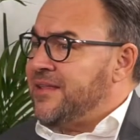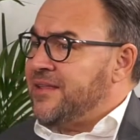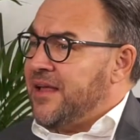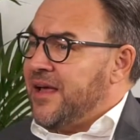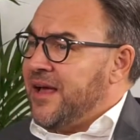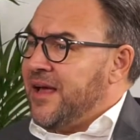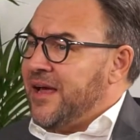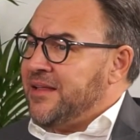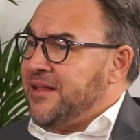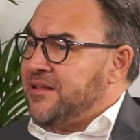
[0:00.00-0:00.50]

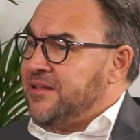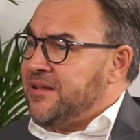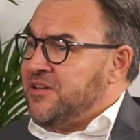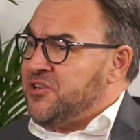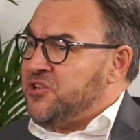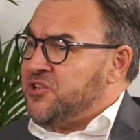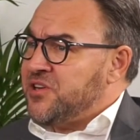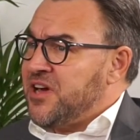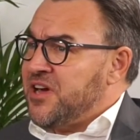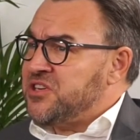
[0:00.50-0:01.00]
And
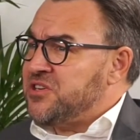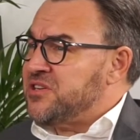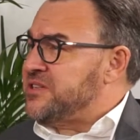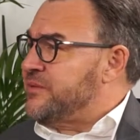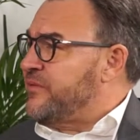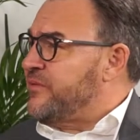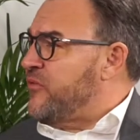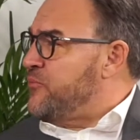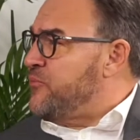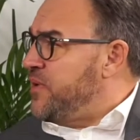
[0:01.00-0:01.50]
education is
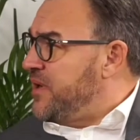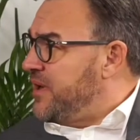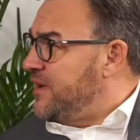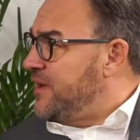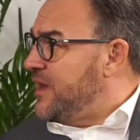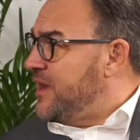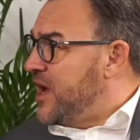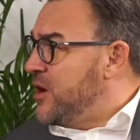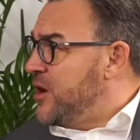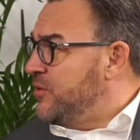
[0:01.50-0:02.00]
some of the
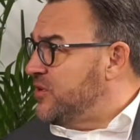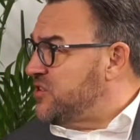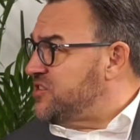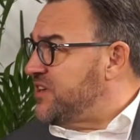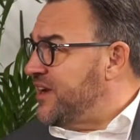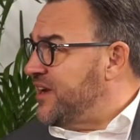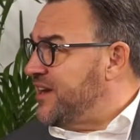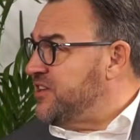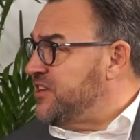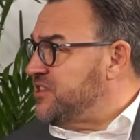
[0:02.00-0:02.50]
big global
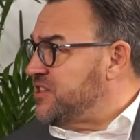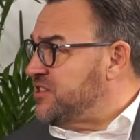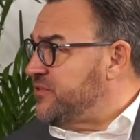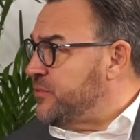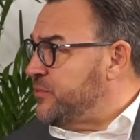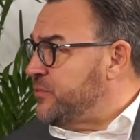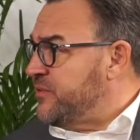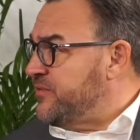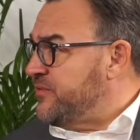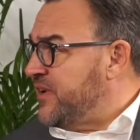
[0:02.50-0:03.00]

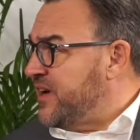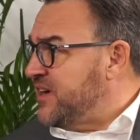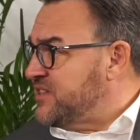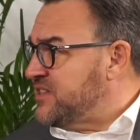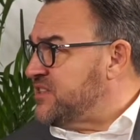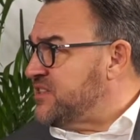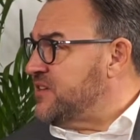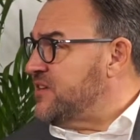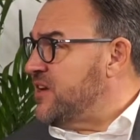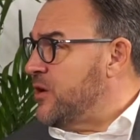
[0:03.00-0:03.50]
challenges that we
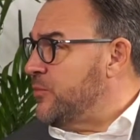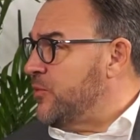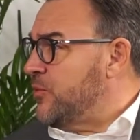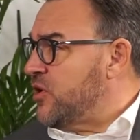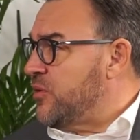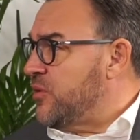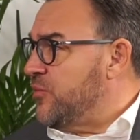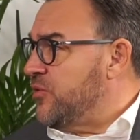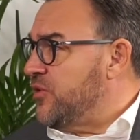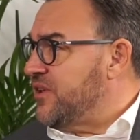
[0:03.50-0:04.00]
face as a global
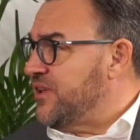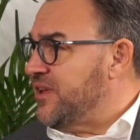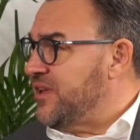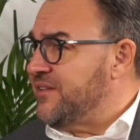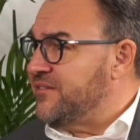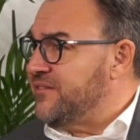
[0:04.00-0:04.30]
community.